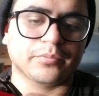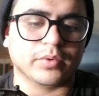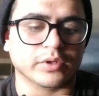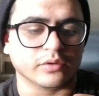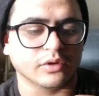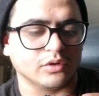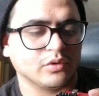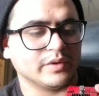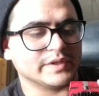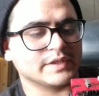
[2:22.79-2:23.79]
little
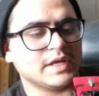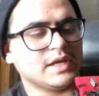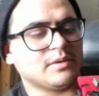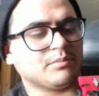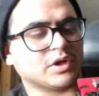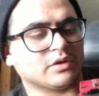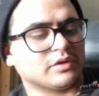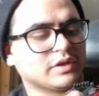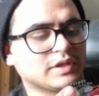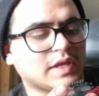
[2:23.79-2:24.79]
logo is. But
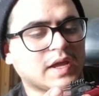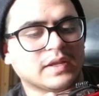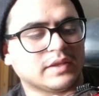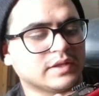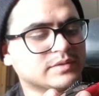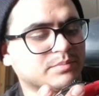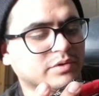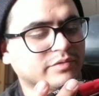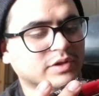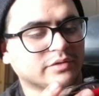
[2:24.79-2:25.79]
other than that, that's
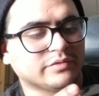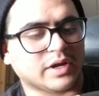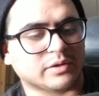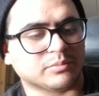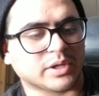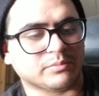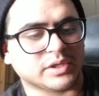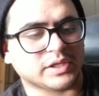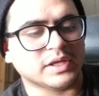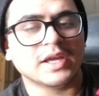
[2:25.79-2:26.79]
perfectly fine by
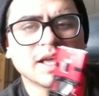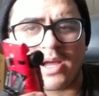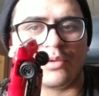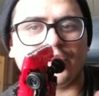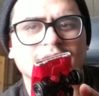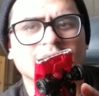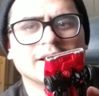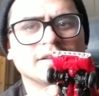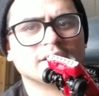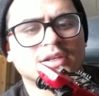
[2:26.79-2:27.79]
me. I'm more than
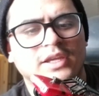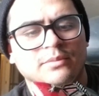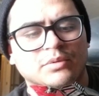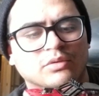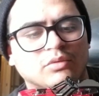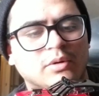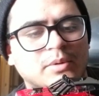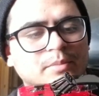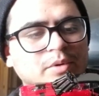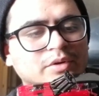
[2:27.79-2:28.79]
likely going to keep her in
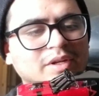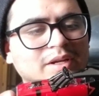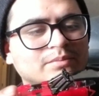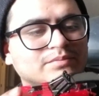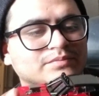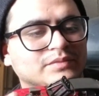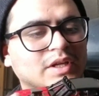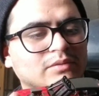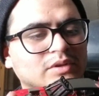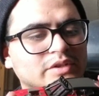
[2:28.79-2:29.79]
robot mode. I'm
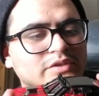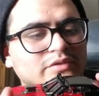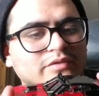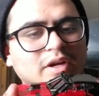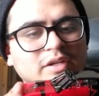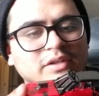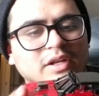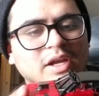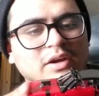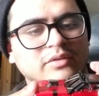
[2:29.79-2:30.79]
not really too fond on
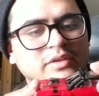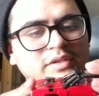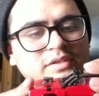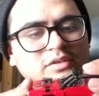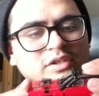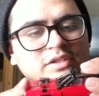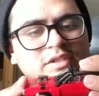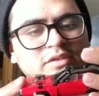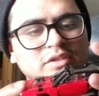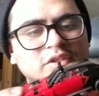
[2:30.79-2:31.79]
how this looks.
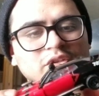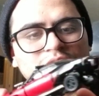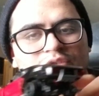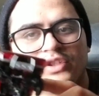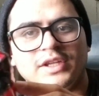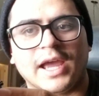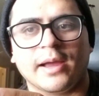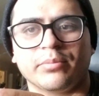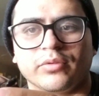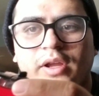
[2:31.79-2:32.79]
There's a huge
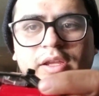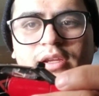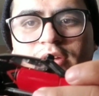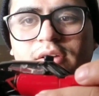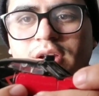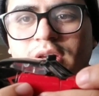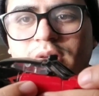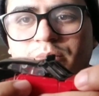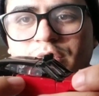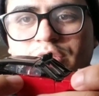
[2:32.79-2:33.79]
gap right here
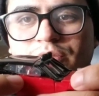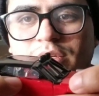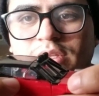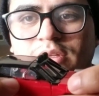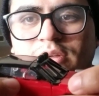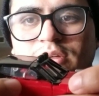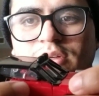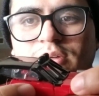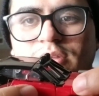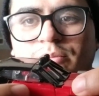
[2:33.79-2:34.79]
between
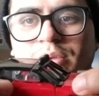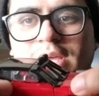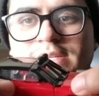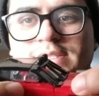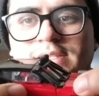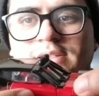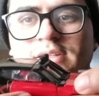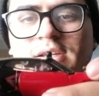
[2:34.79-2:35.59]
the plastic,